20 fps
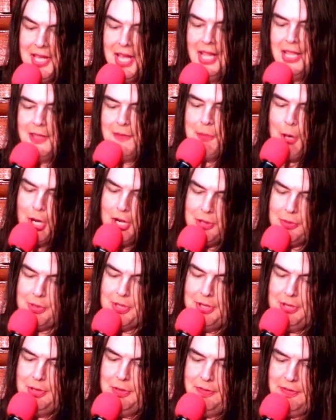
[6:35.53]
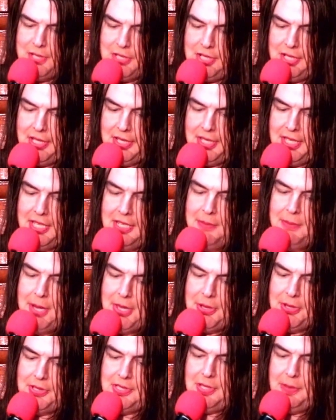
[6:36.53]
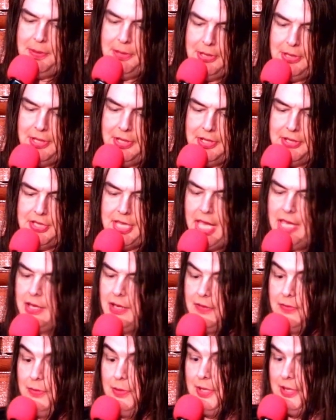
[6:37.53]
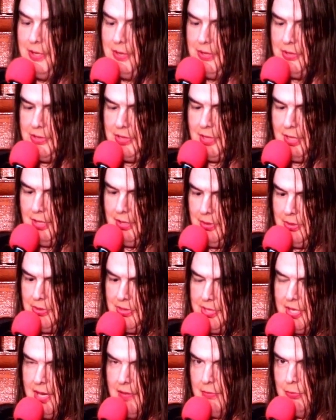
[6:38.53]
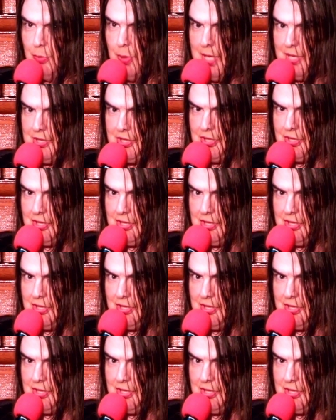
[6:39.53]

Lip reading: the part where a novitiate and a mother superior take off one another's clothes and have rich,